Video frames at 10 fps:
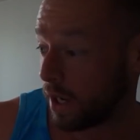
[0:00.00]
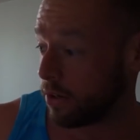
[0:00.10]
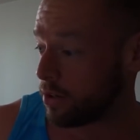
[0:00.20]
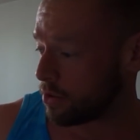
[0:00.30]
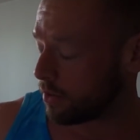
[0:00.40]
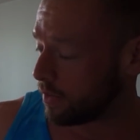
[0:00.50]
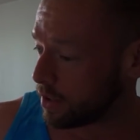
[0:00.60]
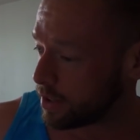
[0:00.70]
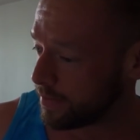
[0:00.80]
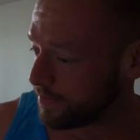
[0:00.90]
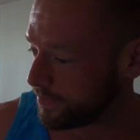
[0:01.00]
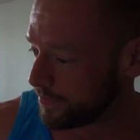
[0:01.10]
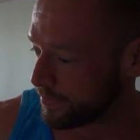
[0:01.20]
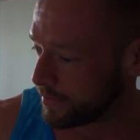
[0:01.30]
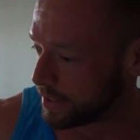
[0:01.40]
good at truck vlogs.
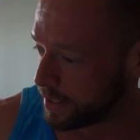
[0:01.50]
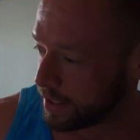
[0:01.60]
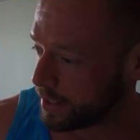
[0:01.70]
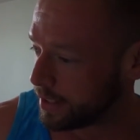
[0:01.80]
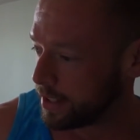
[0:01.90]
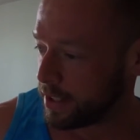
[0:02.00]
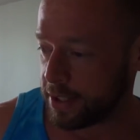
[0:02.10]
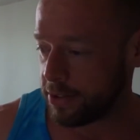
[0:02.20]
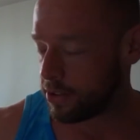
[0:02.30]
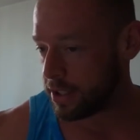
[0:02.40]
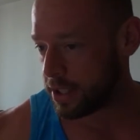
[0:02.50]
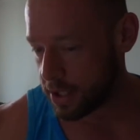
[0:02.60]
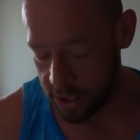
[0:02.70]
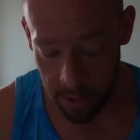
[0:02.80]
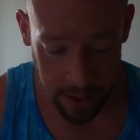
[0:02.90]
Trying to
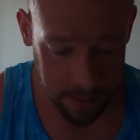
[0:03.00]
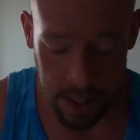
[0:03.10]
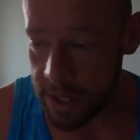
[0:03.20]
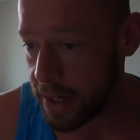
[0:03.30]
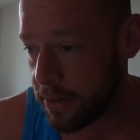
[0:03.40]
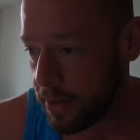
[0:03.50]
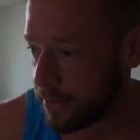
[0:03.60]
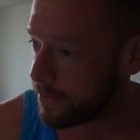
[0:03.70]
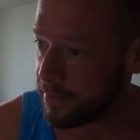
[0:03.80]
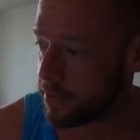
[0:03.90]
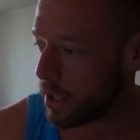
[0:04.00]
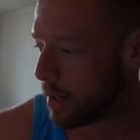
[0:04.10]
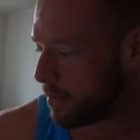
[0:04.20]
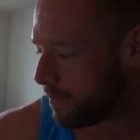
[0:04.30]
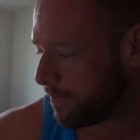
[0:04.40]
touch shit while I'm sat down. Not
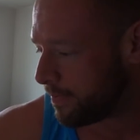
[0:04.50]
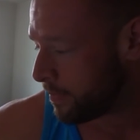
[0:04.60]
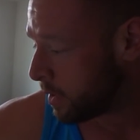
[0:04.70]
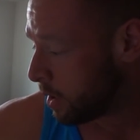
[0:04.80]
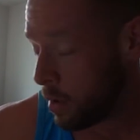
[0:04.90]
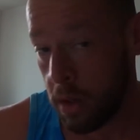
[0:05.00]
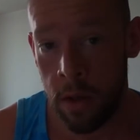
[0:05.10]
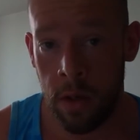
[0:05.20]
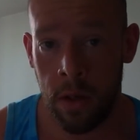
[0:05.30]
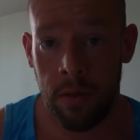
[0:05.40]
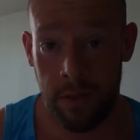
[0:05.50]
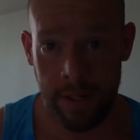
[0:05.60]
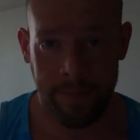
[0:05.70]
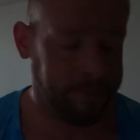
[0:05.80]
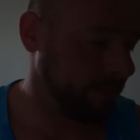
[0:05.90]
happening. Right.